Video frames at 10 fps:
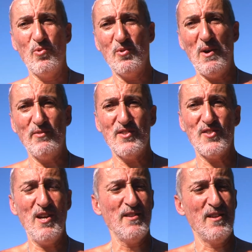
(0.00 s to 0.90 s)
going around the
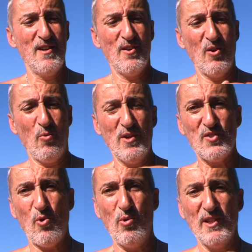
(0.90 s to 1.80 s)
sun? Or
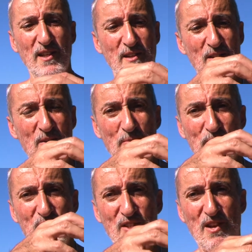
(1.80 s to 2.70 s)
what's holding
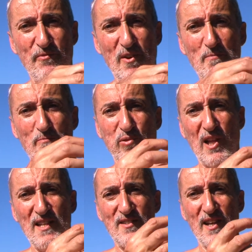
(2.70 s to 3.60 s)
the different
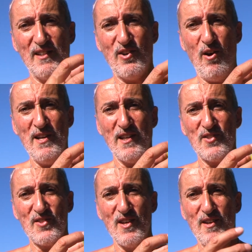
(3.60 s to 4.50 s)
plate
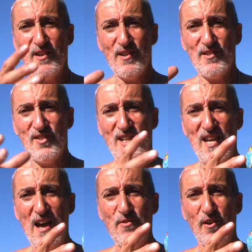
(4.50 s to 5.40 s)
tectonics
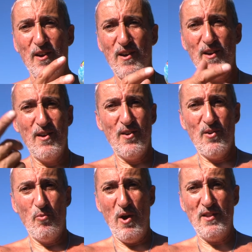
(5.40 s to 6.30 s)
together?
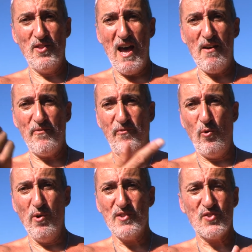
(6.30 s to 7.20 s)
When that
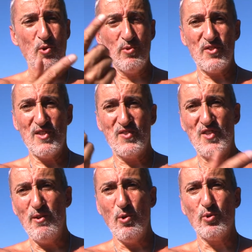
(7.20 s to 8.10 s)
force goes to
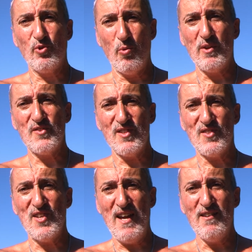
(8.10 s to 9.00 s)
zero towards the
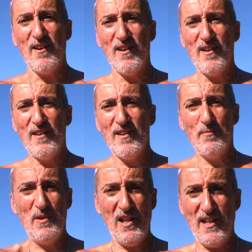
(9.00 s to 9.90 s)
center,
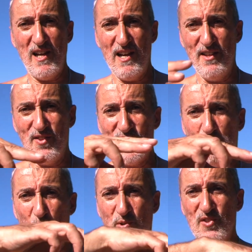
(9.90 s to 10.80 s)
it'd be like cutting the
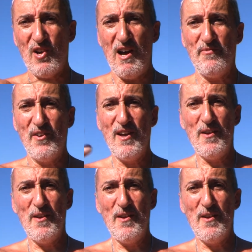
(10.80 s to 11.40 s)
spokes off